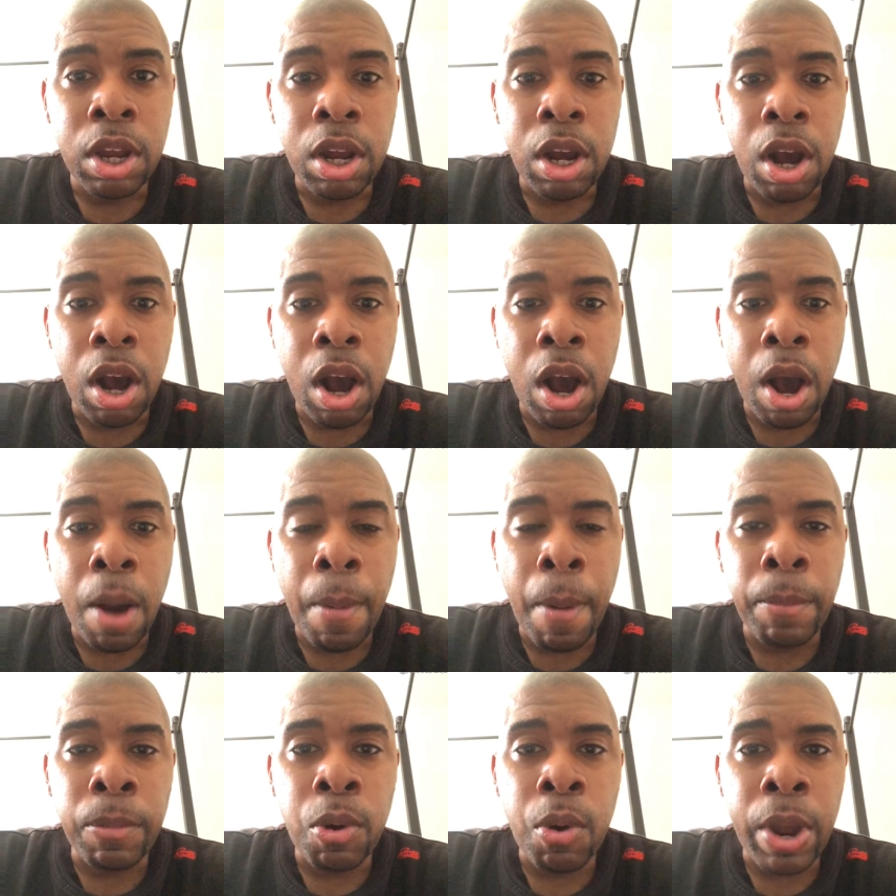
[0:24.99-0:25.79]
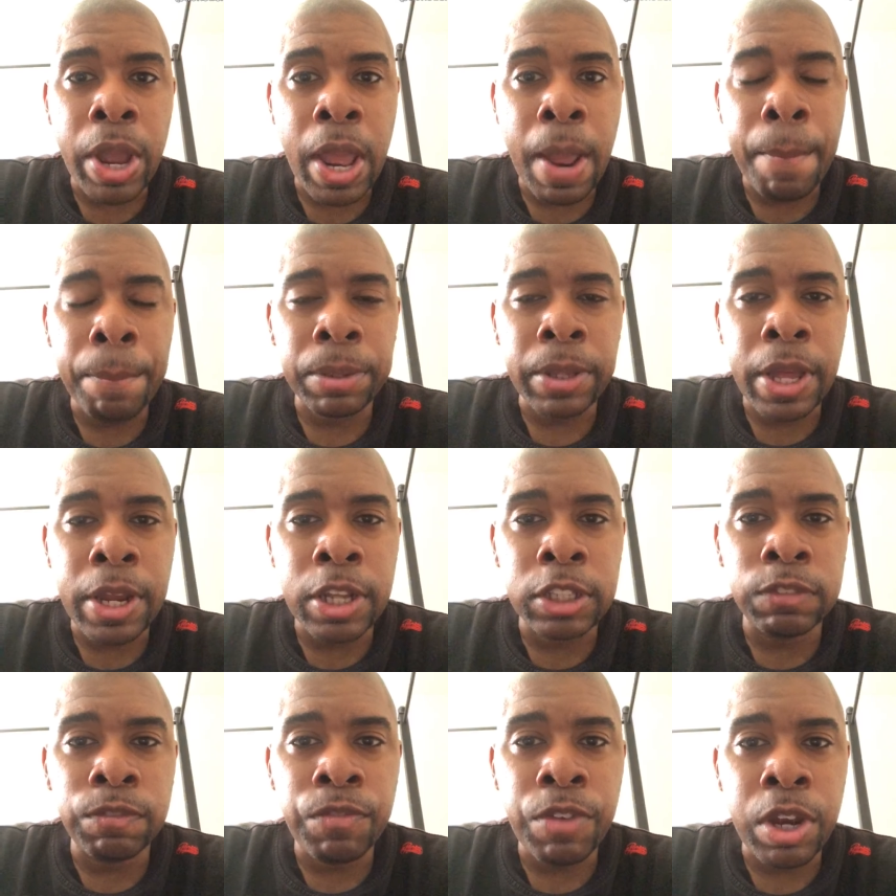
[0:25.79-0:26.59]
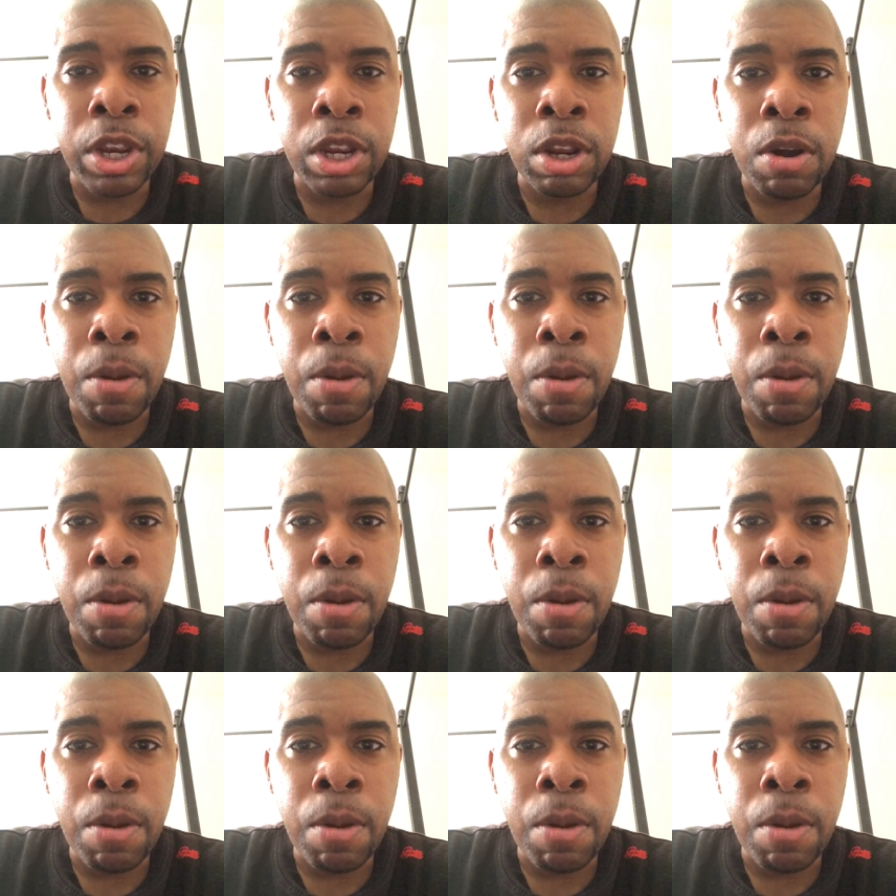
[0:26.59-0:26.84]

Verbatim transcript: Um, I'm gonna go ahead and play this video.